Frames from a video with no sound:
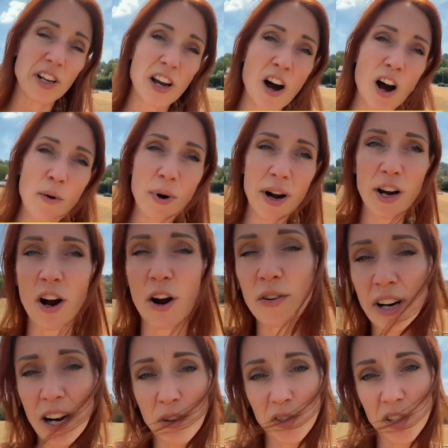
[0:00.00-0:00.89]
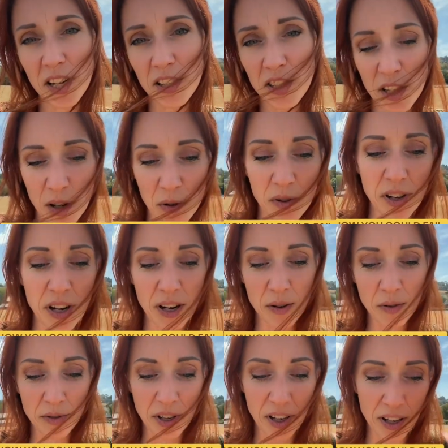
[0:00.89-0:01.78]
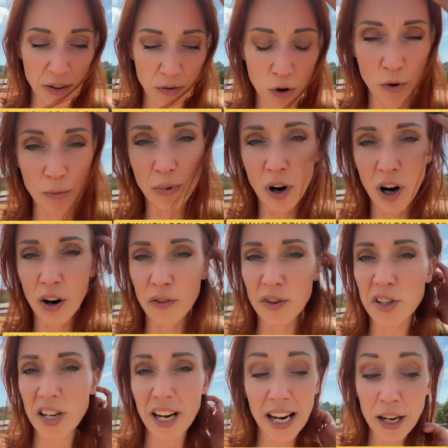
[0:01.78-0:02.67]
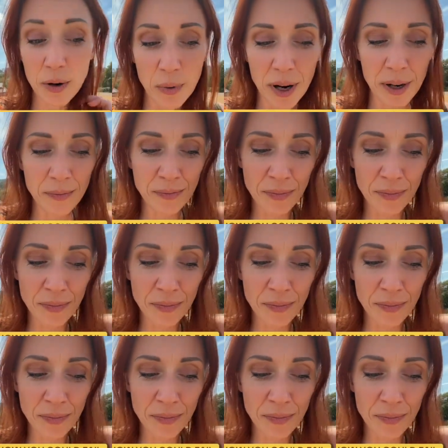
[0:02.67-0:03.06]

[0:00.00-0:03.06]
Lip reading: highway code now says that they've got priority anyway.